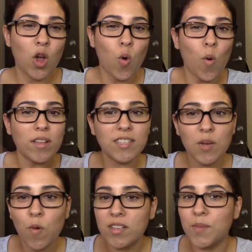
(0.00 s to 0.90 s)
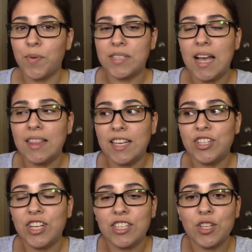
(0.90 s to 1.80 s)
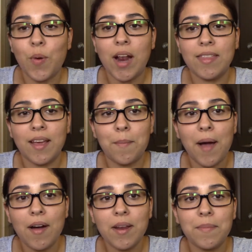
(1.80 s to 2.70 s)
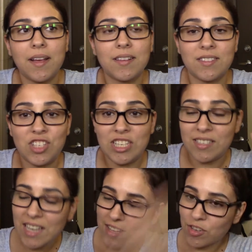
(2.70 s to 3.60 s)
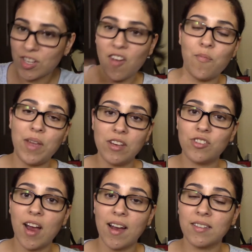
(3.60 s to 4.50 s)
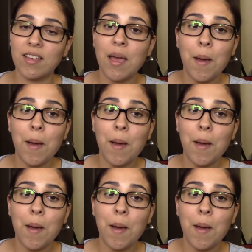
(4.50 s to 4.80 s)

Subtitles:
Quincy wants to pretend like she doesn't know anything about it because she sees herself being dragged